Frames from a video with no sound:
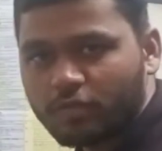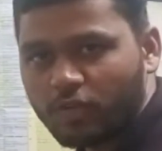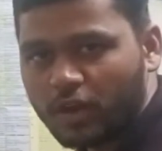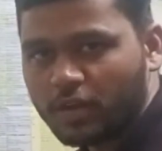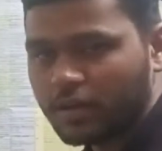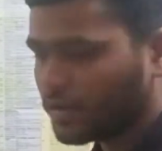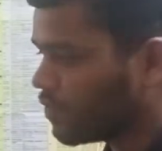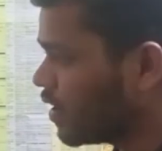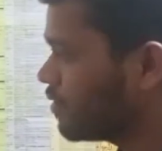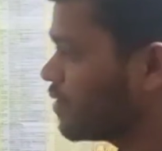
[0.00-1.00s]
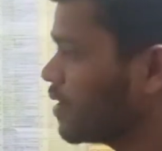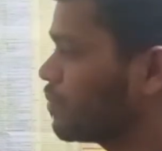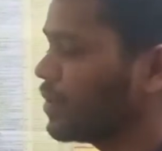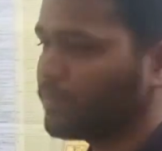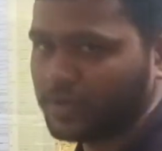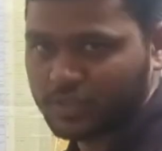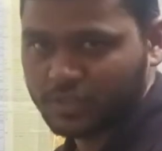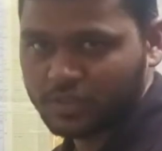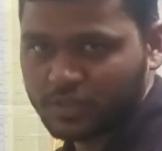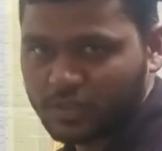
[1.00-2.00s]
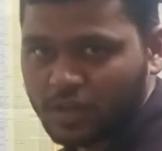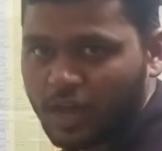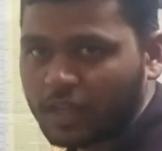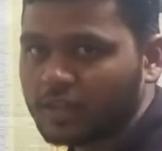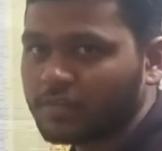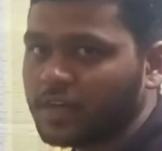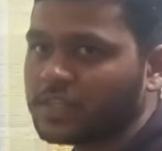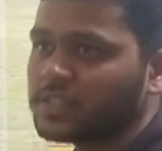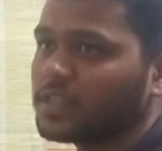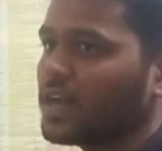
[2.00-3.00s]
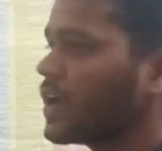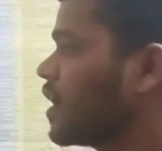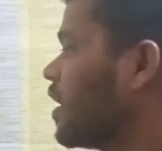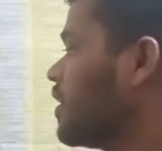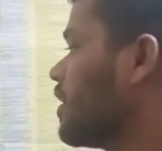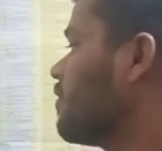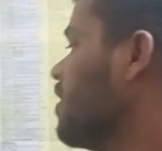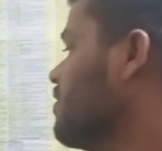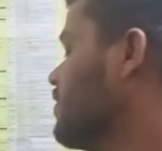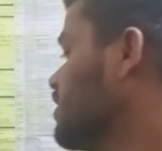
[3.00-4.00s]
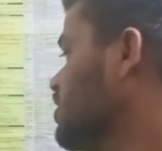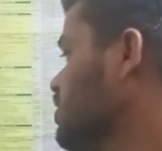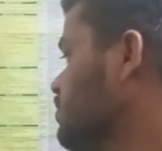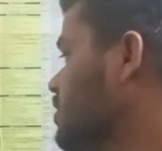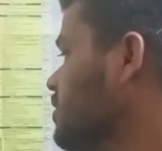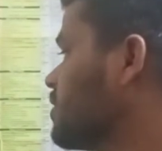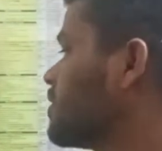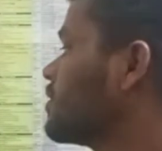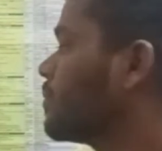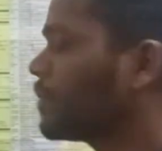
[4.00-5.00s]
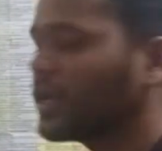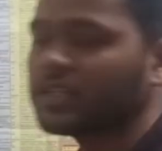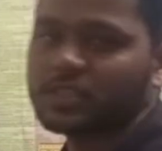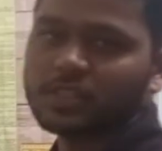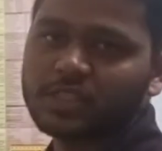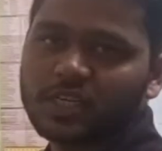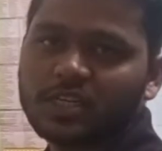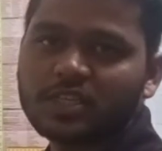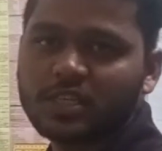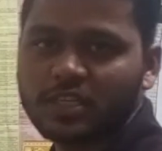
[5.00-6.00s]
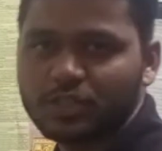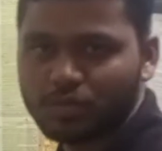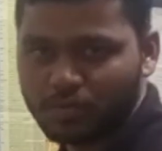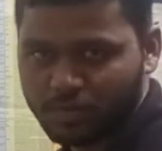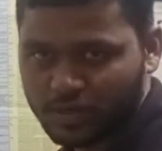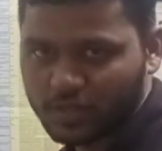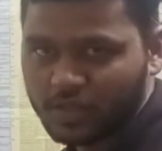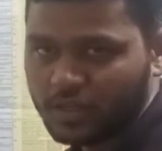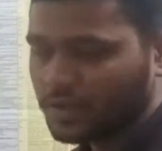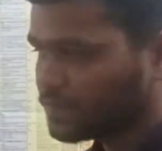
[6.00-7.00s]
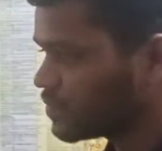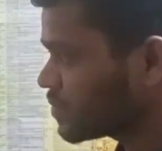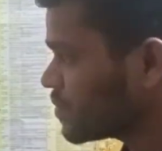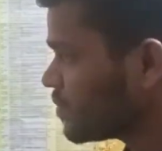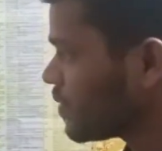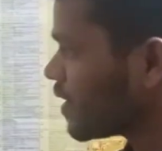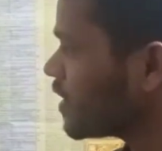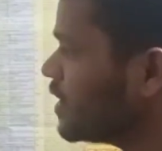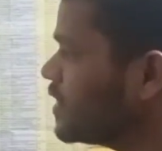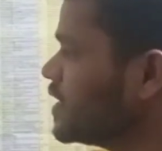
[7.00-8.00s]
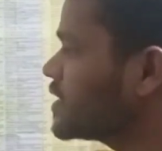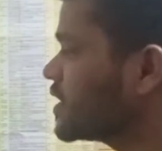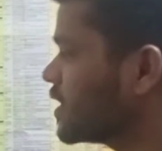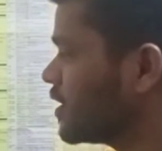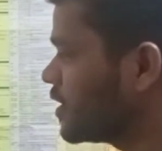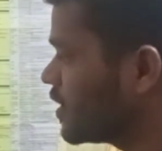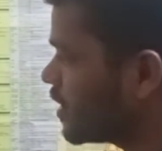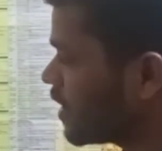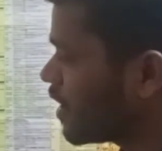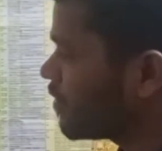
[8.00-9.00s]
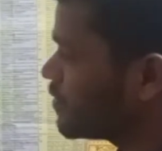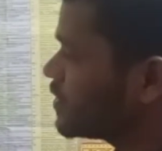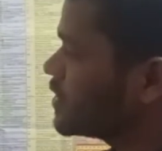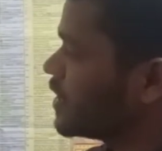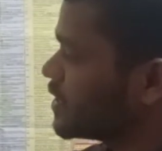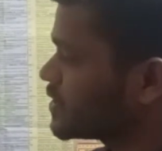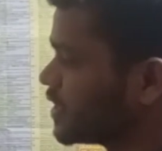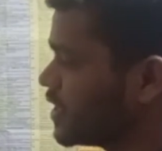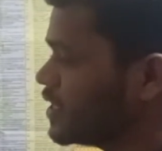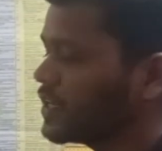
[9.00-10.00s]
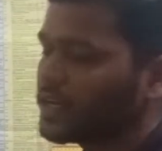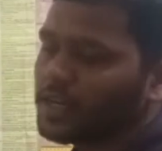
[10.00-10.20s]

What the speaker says: qualifying papers. Otherwise, they are not evaluating your mains general studies paper. In this after essay,